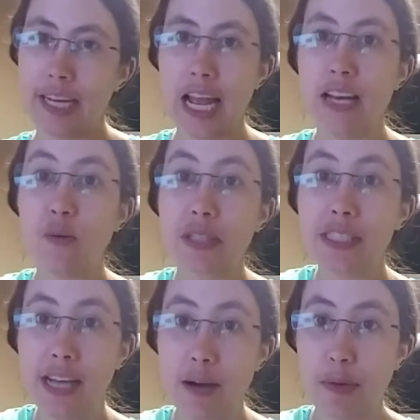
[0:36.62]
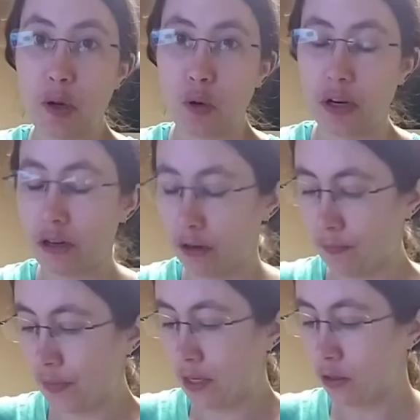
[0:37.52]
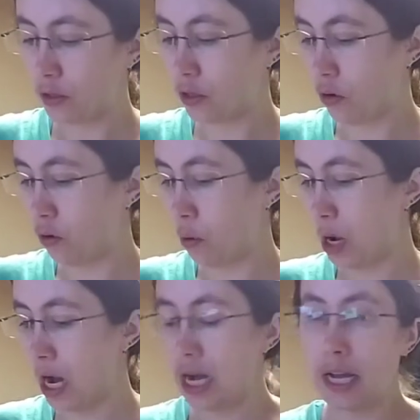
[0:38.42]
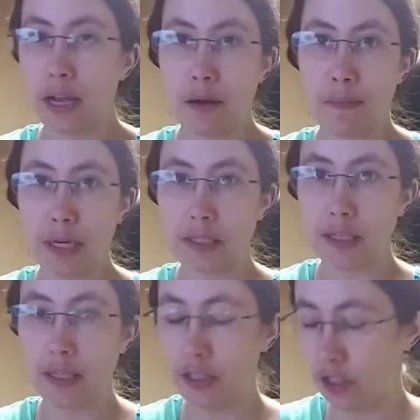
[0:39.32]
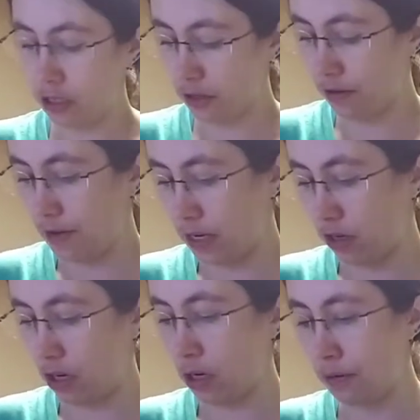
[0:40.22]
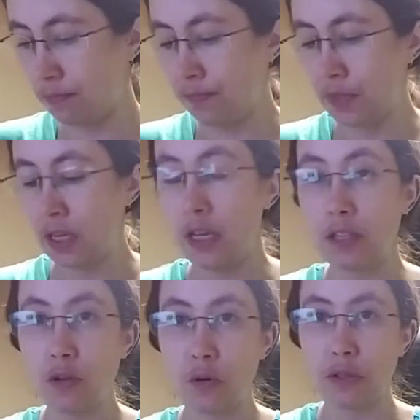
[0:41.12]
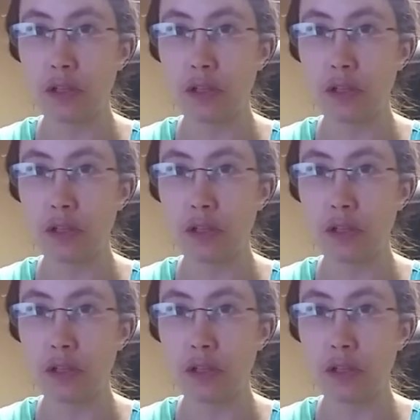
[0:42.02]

and it was not my order. So I messaged the vendor and told